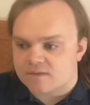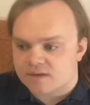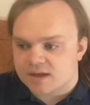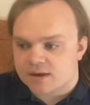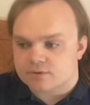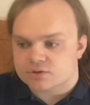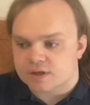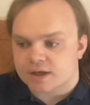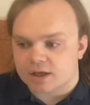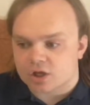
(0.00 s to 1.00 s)
I think it was
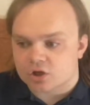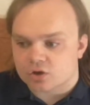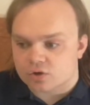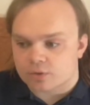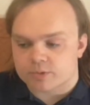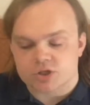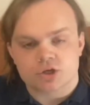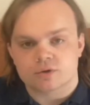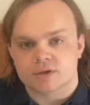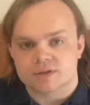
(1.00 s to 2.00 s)
a good
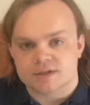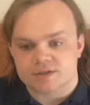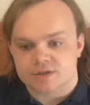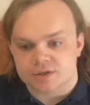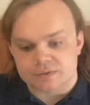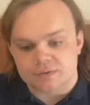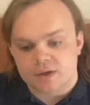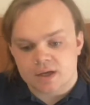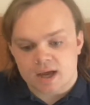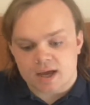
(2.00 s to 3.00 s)
opportunity to,
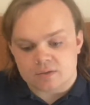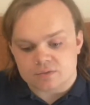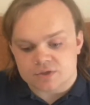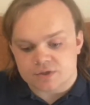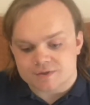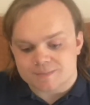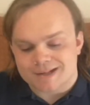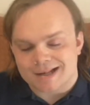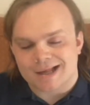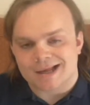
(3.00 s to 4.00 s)
and also to
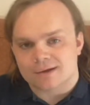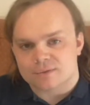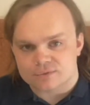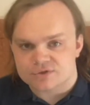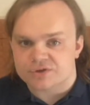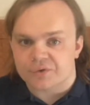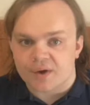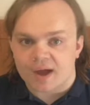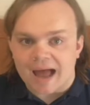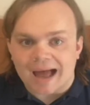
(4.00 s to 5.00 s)
play
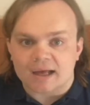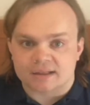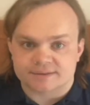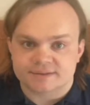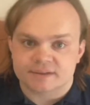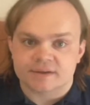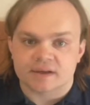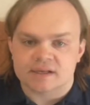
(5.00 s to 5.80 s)
also as